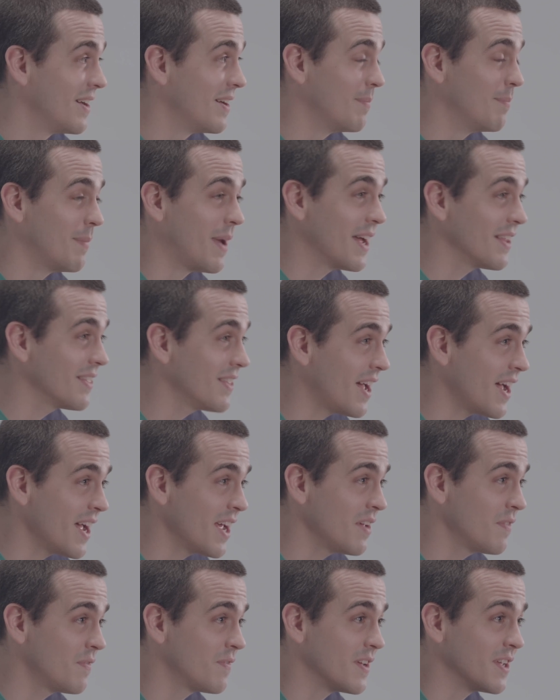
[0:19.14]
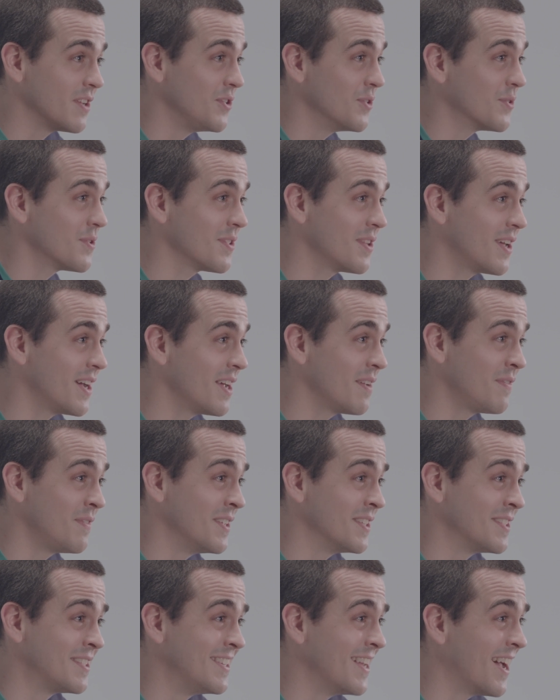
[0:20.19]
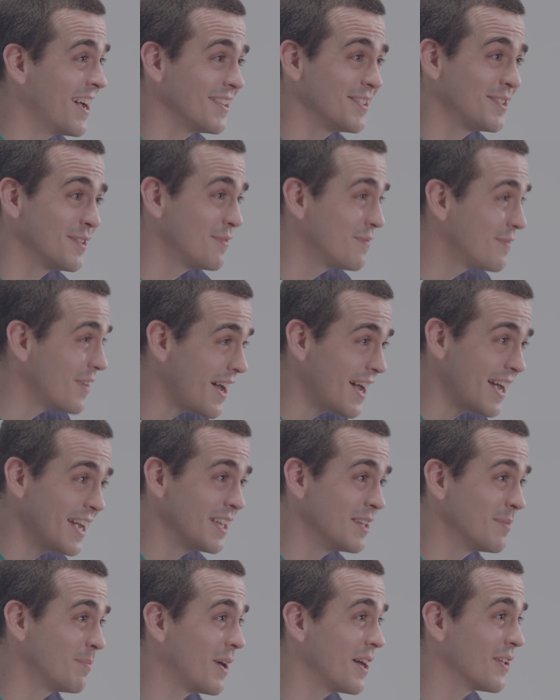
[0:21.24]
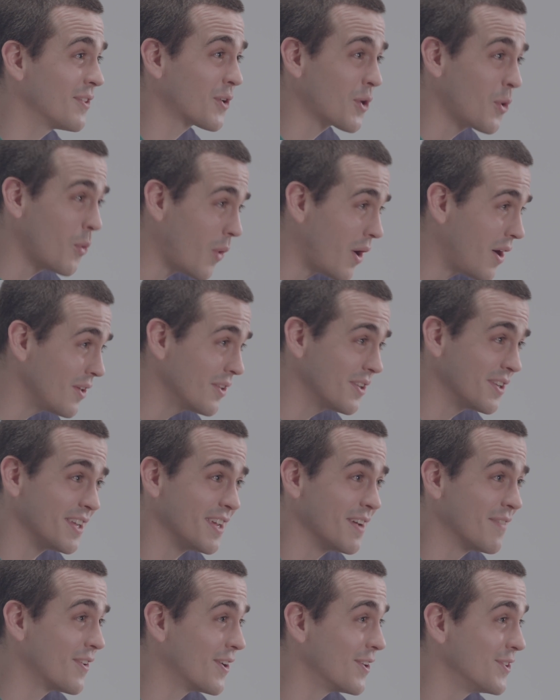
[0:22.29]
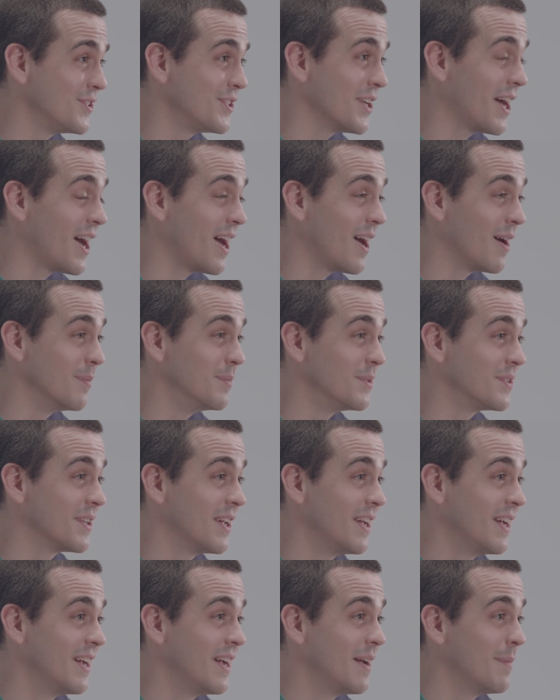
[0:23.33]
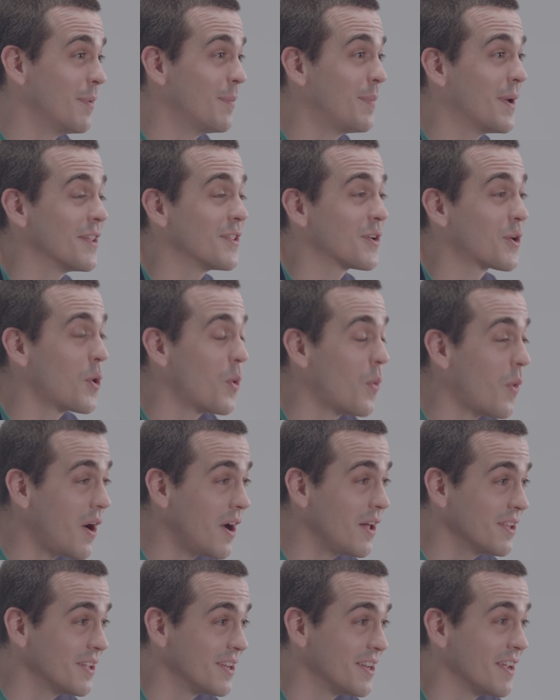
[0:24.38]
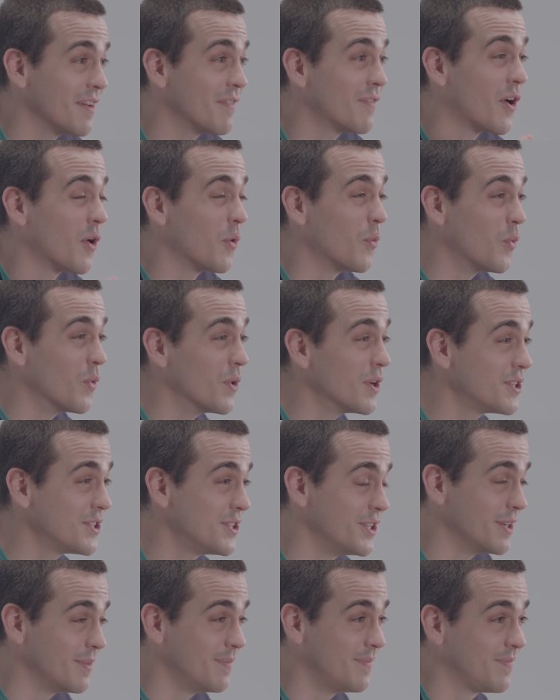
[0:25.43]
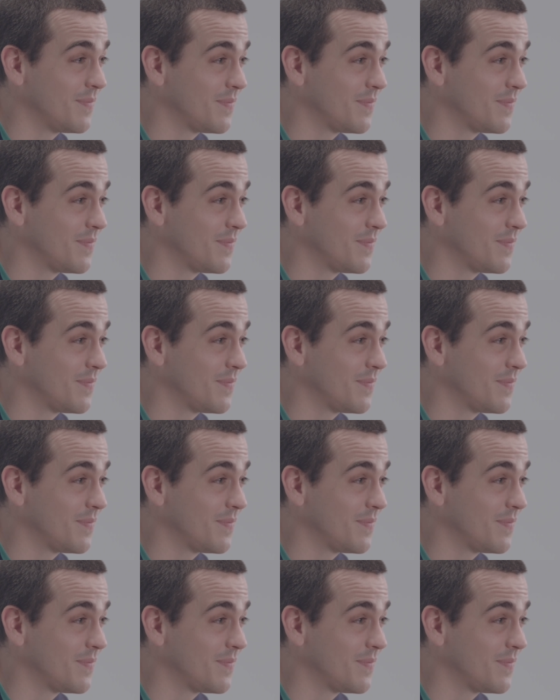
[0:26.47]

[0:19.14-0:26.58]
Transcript: My life and your life is not defined by the quality of our jobs, but by the quality of our worship.